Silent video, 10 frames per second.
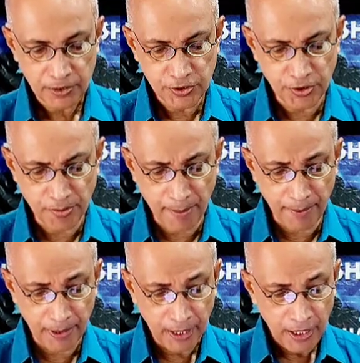So
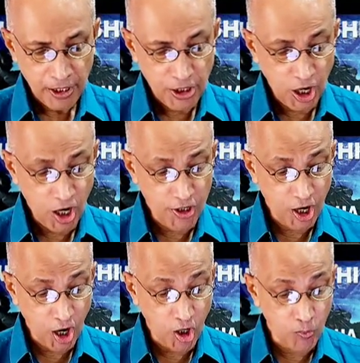remember, God
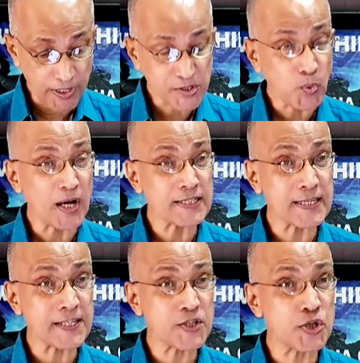always wants
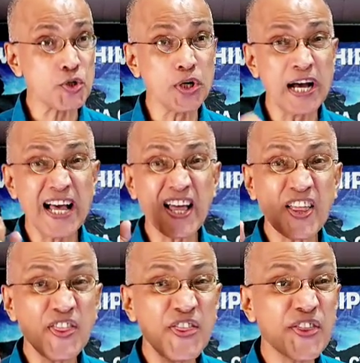us to
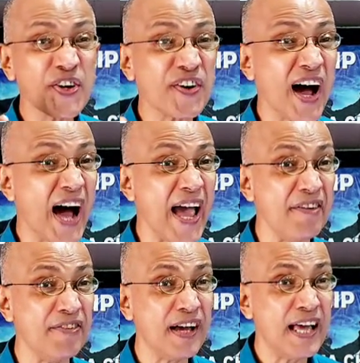
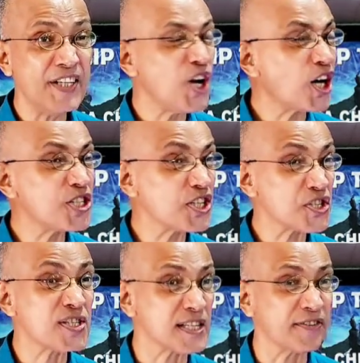thrive, not
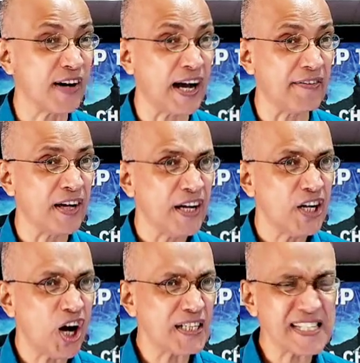just to survive.
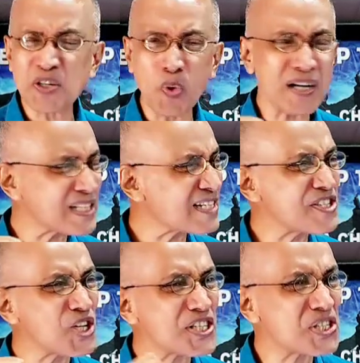God doesn't want
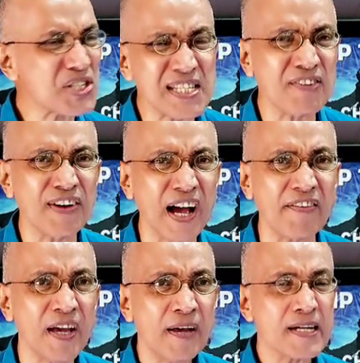us just to
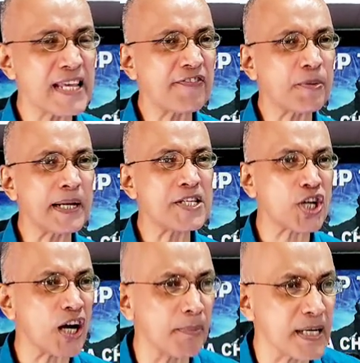survive, because everybody's
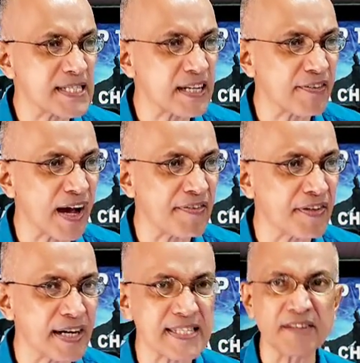talking about
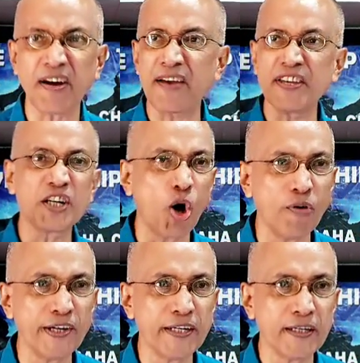surviving, right? Surviving
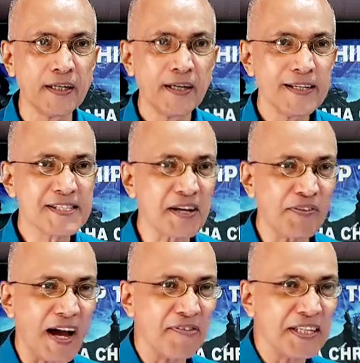COVID,
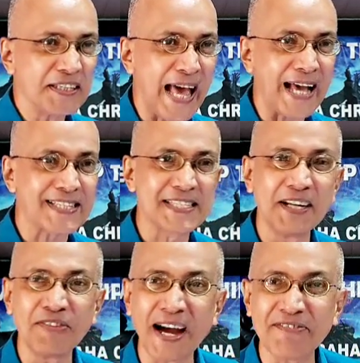surviving that,
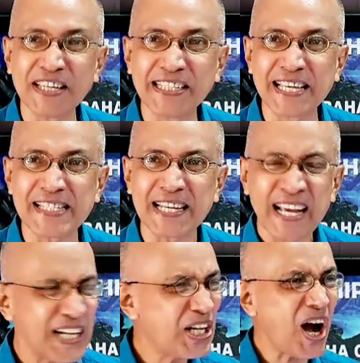surviving this.
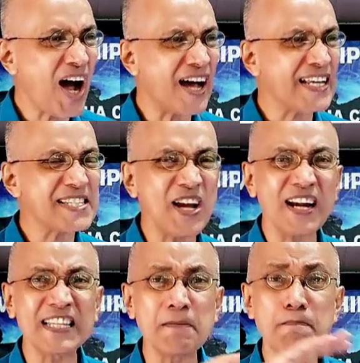God is
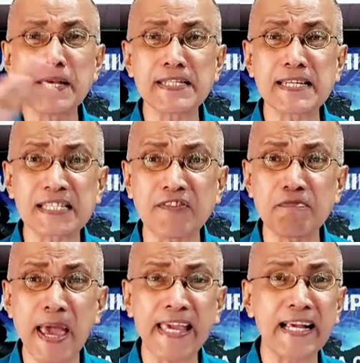not in the business of
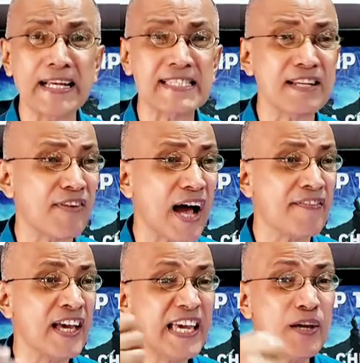making us
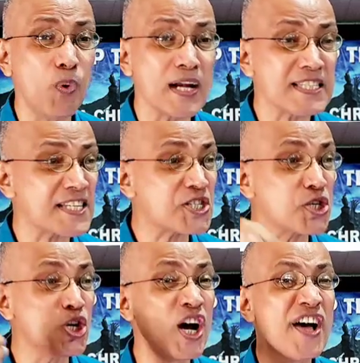survive. He wants us
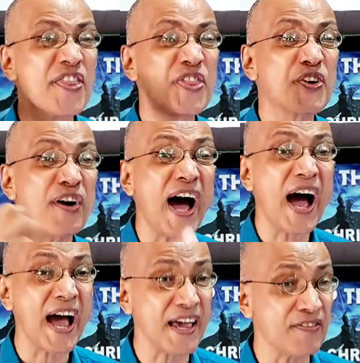to
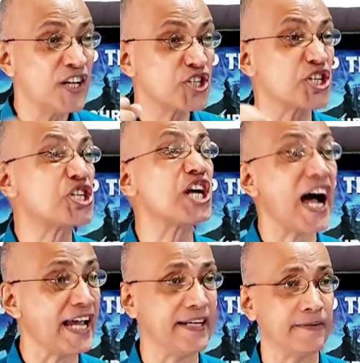thrive, to
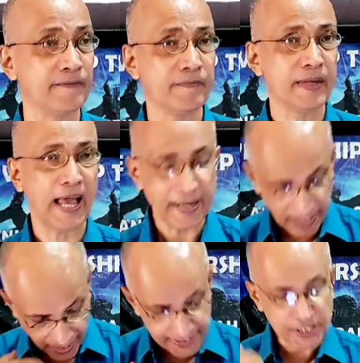shine. Amen.
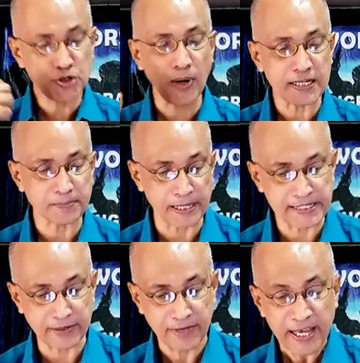And I need to ask
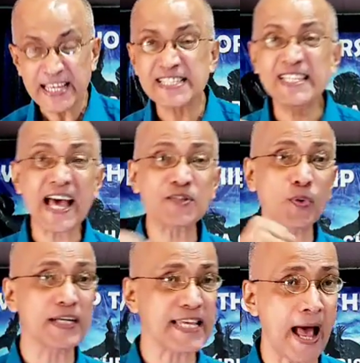myself, is that
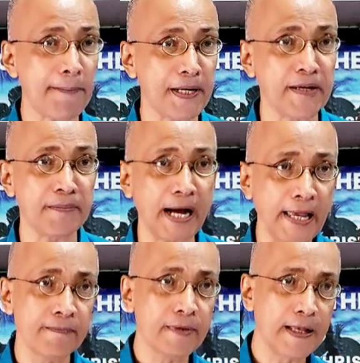what is happening in my life?